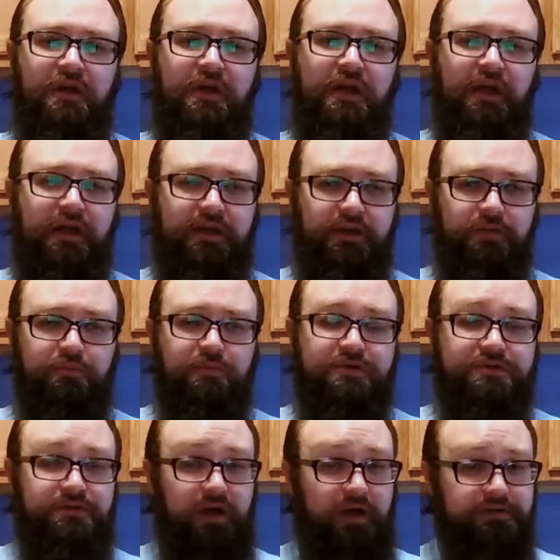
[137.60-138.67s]
And
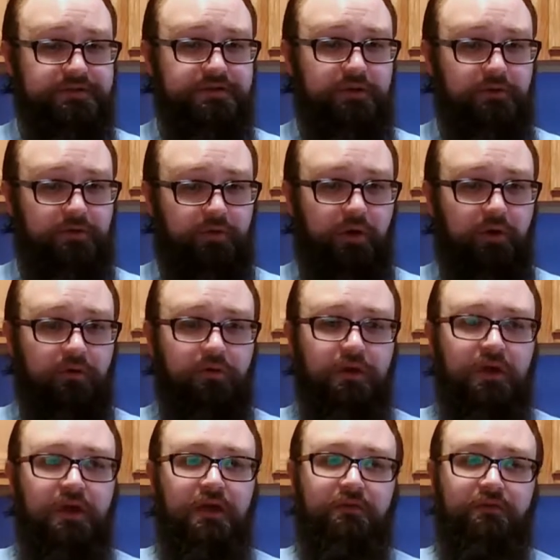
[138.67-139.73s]
humans also grow
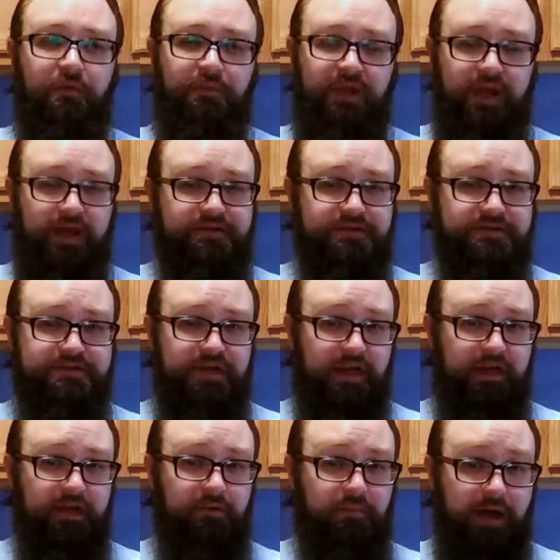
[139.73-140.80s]
from the actions
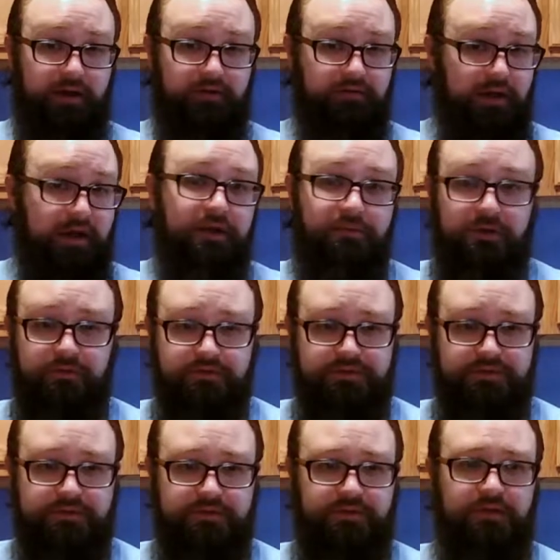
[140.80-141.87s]
taken in battle like
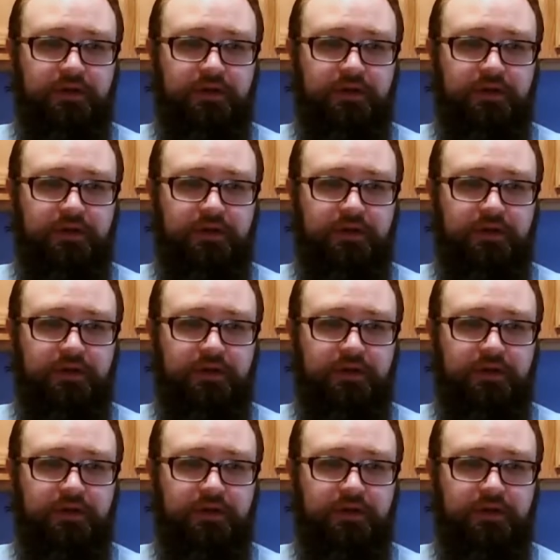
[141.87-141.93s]
mutants.